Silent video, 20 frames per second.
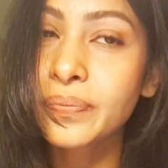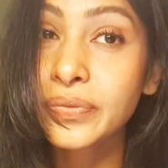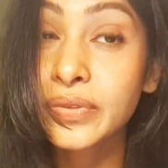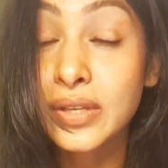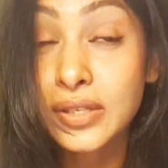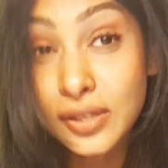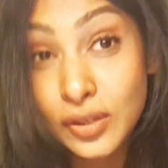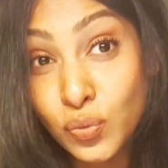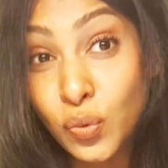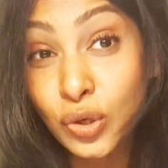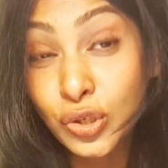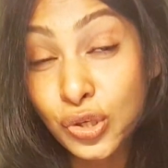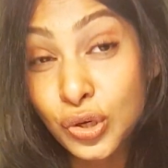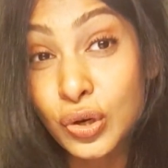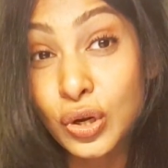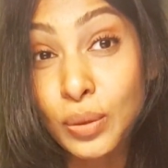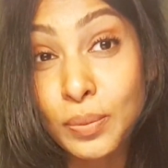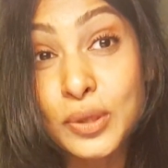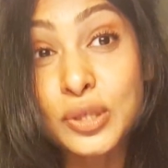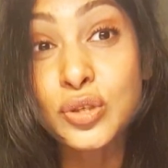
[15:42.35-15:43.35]
This is what you're
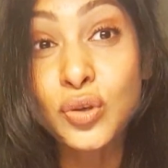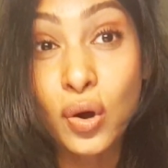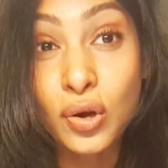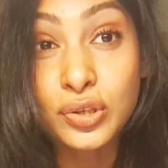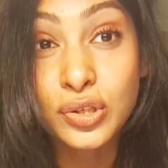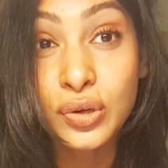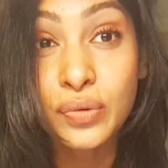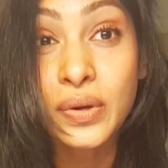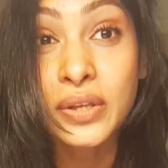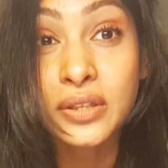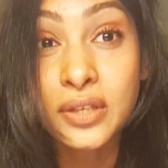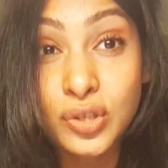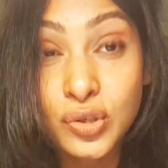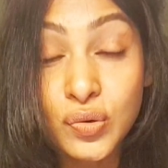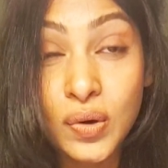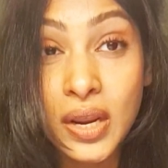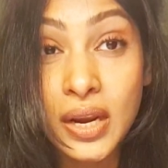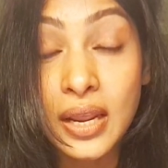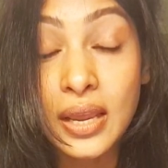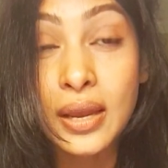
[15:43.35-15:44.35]
going to be taught during the
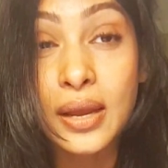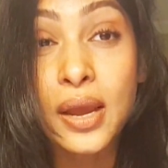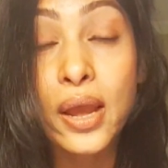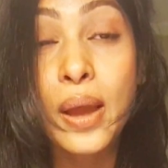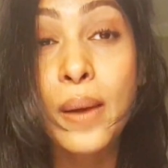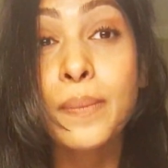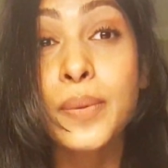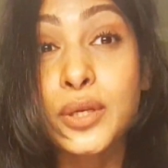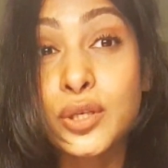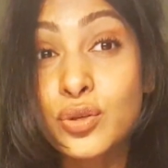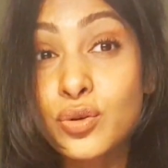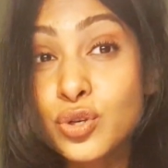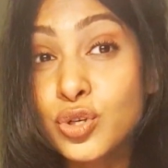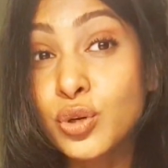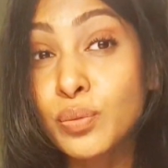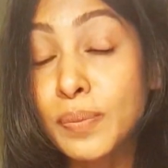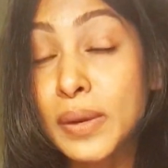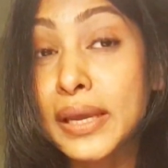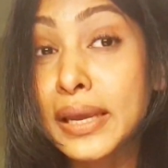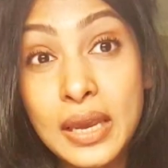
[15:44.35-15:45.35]
training, but you
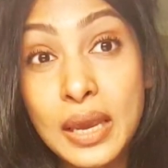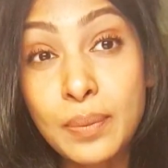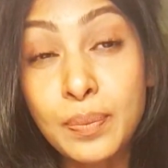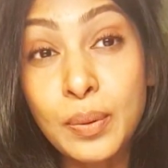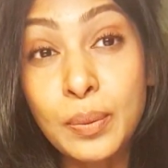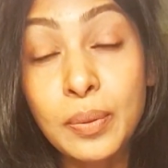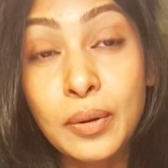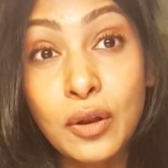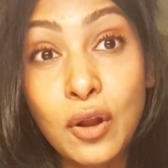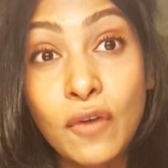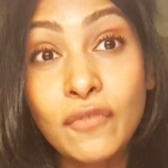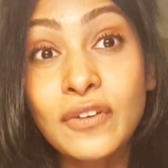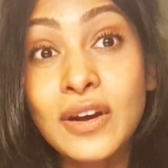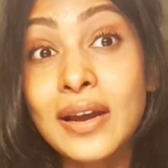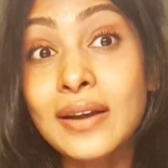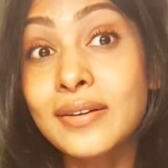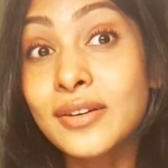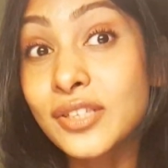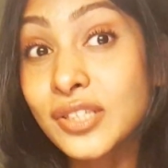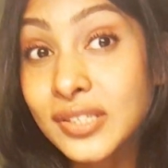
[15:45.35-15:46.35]
should be capable of
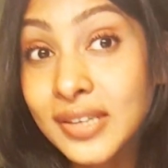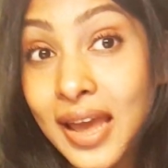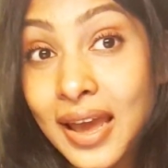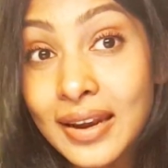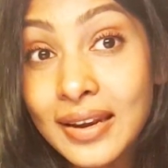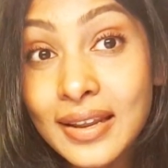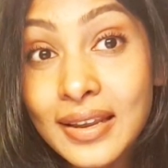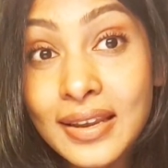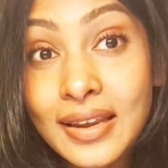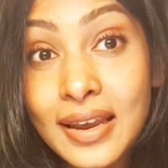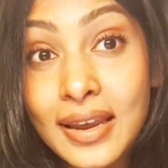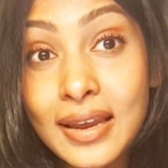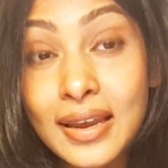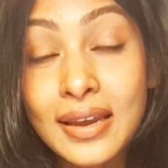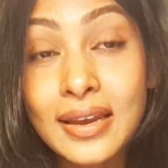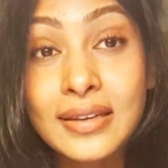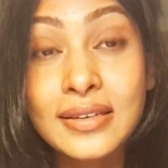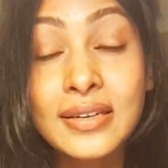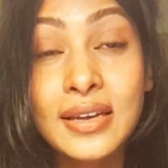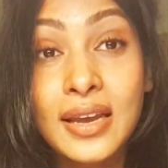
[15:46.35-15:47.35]
understanding
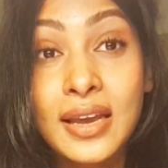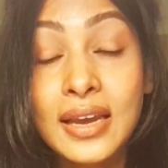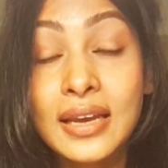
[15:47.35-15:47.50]
it,